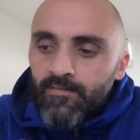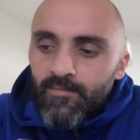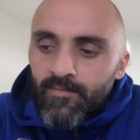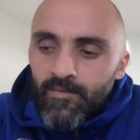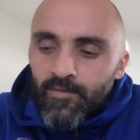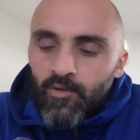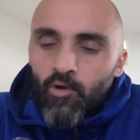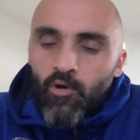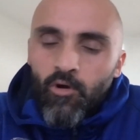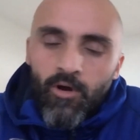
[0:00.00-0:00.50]

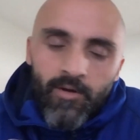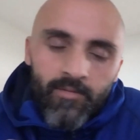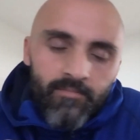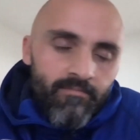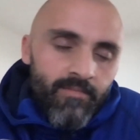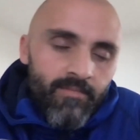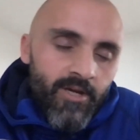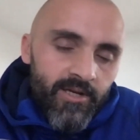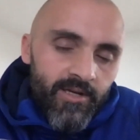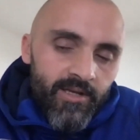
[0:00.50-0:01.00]

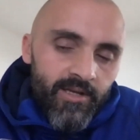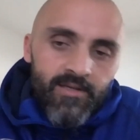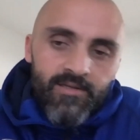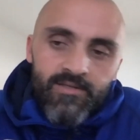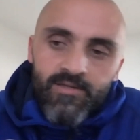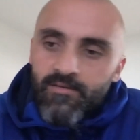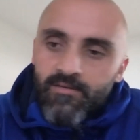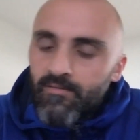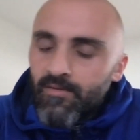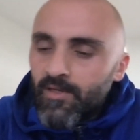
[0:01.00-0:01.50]
meetings
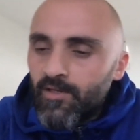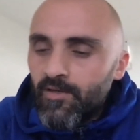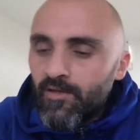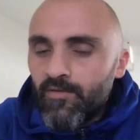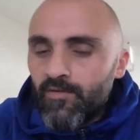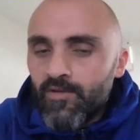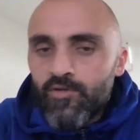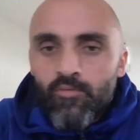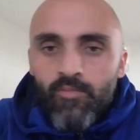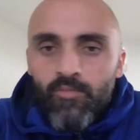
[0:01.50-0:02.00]
and
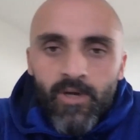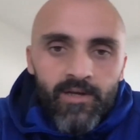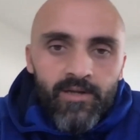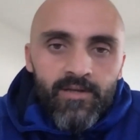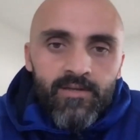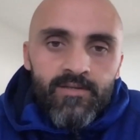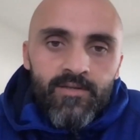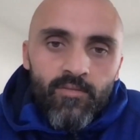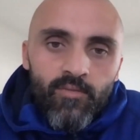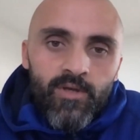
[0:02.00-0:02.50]
individual
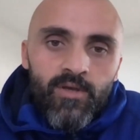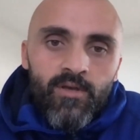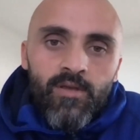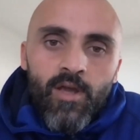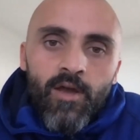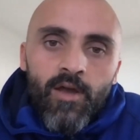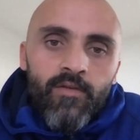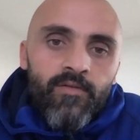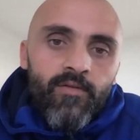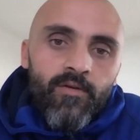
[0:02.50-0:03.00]
meetings that we can
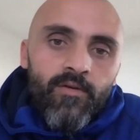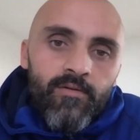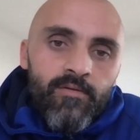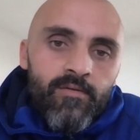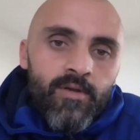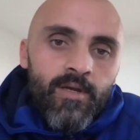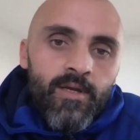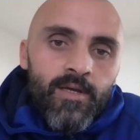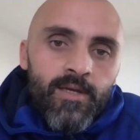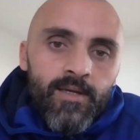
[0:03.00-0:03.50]
go through
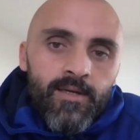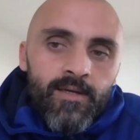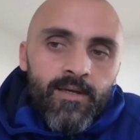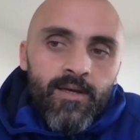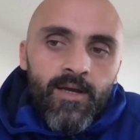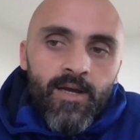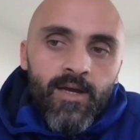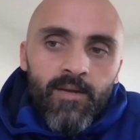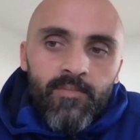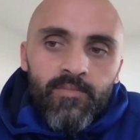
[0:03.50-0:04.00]

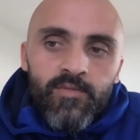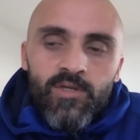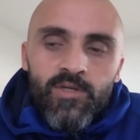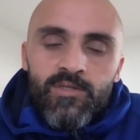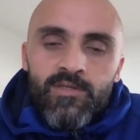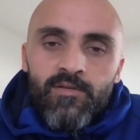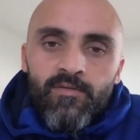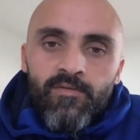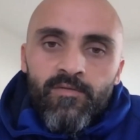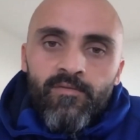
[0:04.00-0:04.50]

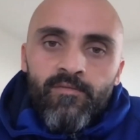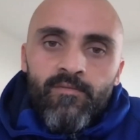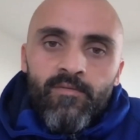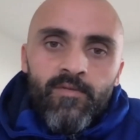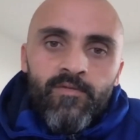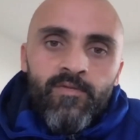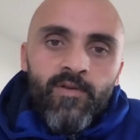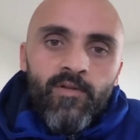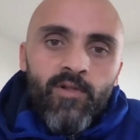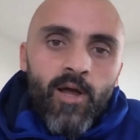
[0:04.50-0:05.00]
just to
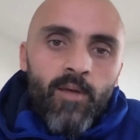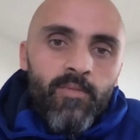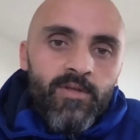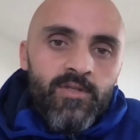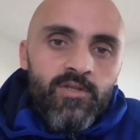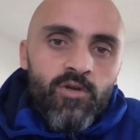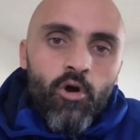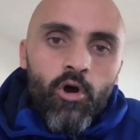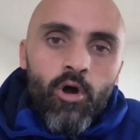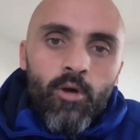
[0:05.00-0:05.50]
fill up the
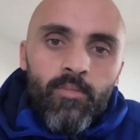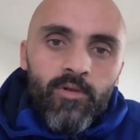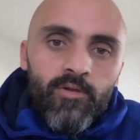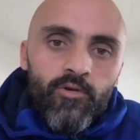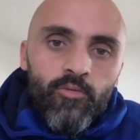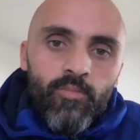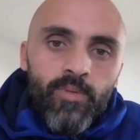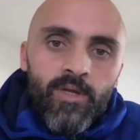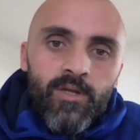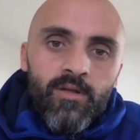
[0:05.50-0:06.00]
time a
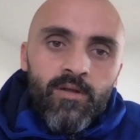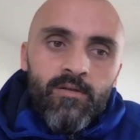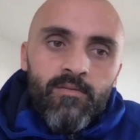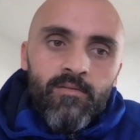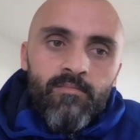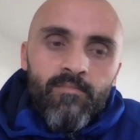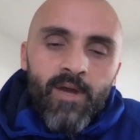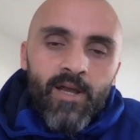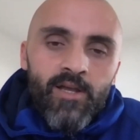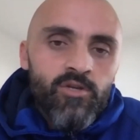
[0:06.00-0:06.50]
little bit
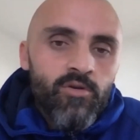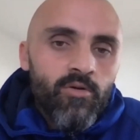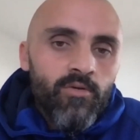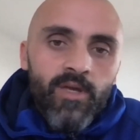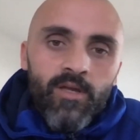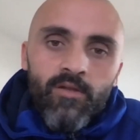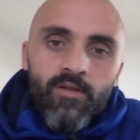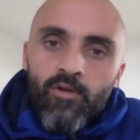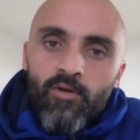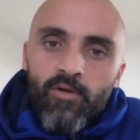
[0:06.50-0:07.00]
and make sure
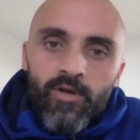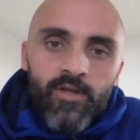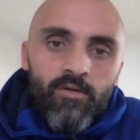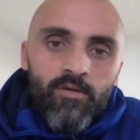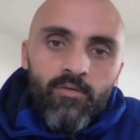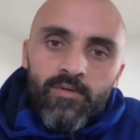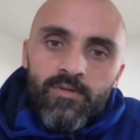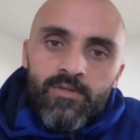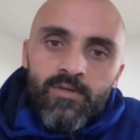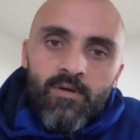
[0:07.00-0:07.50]
they're learning
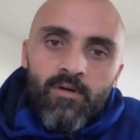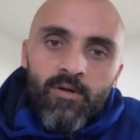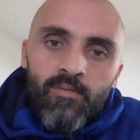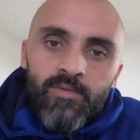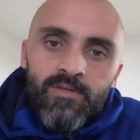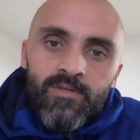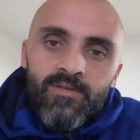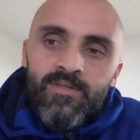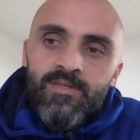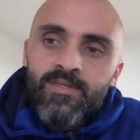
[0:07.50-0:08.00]
all the time,
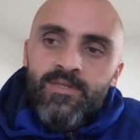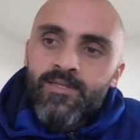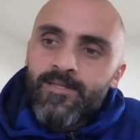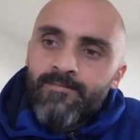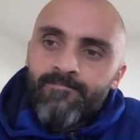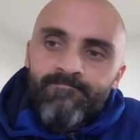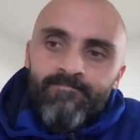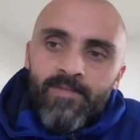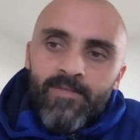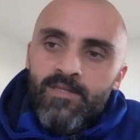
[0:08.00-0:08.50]
because
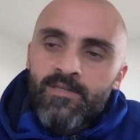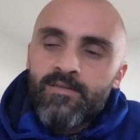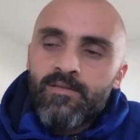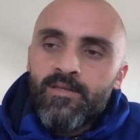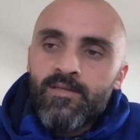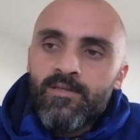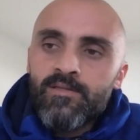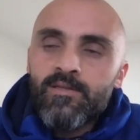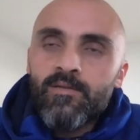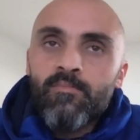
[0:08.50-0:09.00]
this
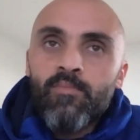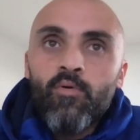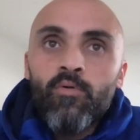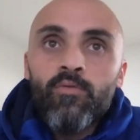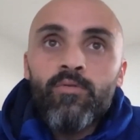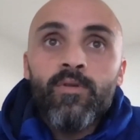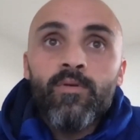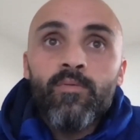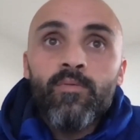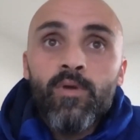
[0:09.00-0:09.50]
is
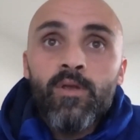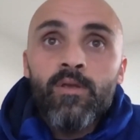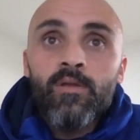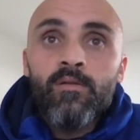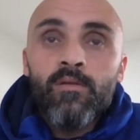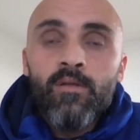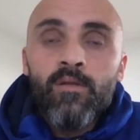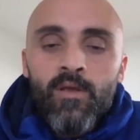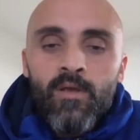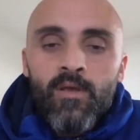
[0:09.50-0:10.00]
important that we
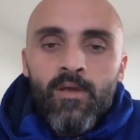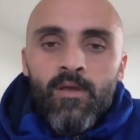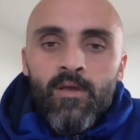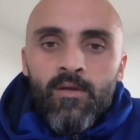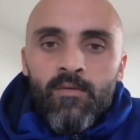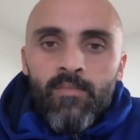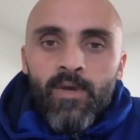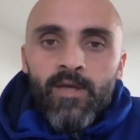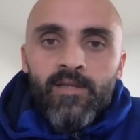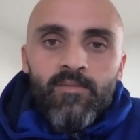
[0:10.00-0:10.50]
can
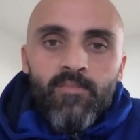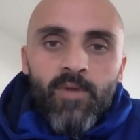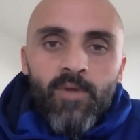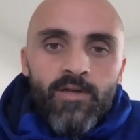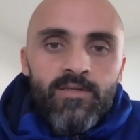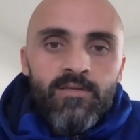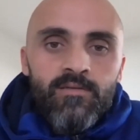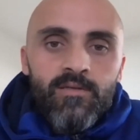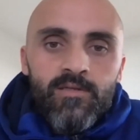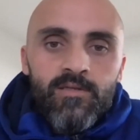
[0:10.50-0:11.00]
make the
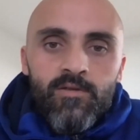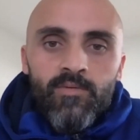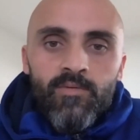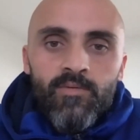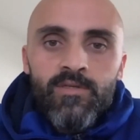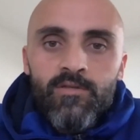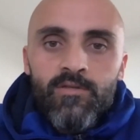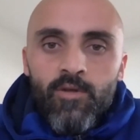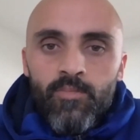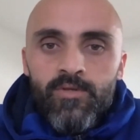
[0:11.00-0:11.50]
most of this time. This
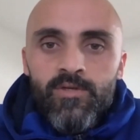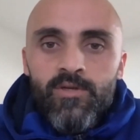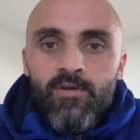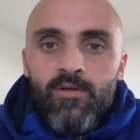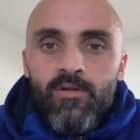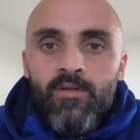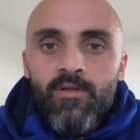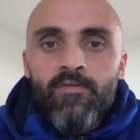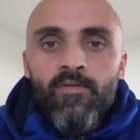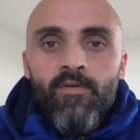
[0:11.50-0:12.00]
is an
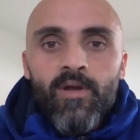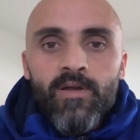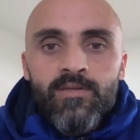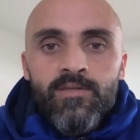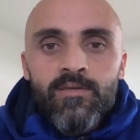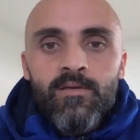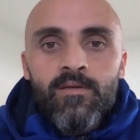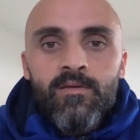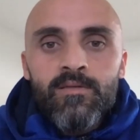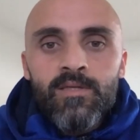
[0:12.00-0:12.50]
opportunity for us
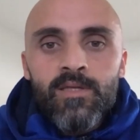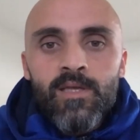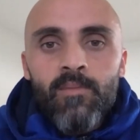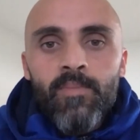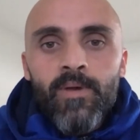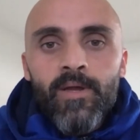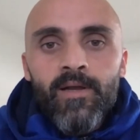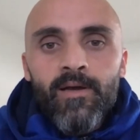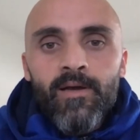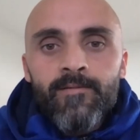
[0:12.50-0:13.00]
to get
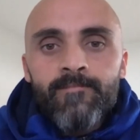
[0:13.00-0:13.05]
better.